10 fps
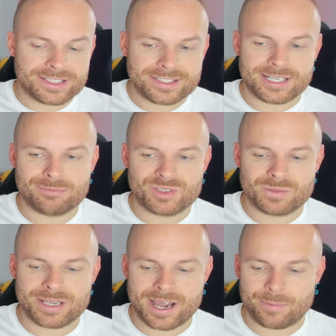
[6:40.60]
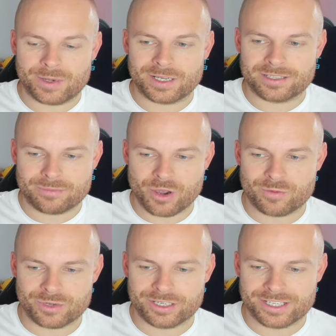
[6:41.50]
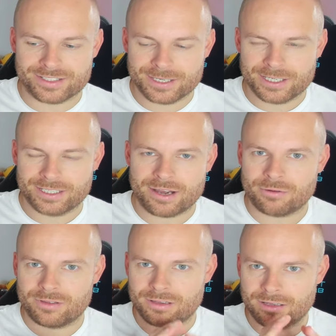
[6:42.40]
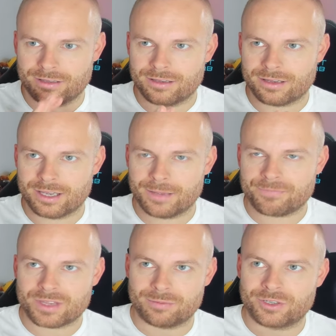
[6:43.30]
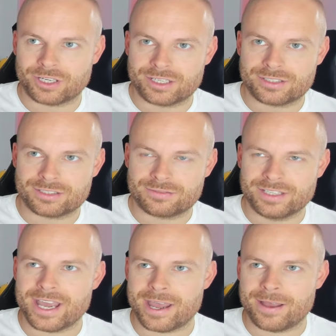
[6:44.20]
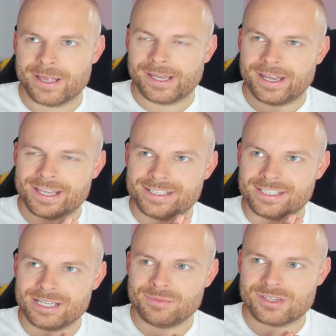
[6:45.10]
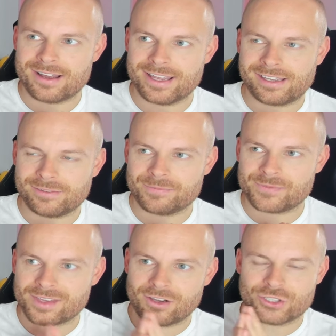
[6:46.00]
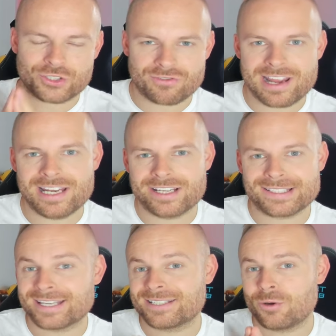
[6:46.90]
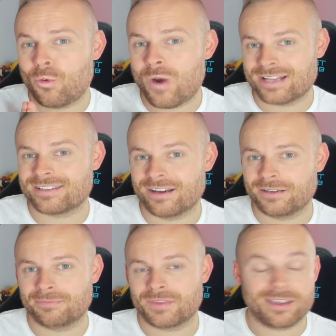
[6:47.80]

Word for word: it seems to be happening at the moment is now I'm gonna yeah it seems like Australia is getting wetter,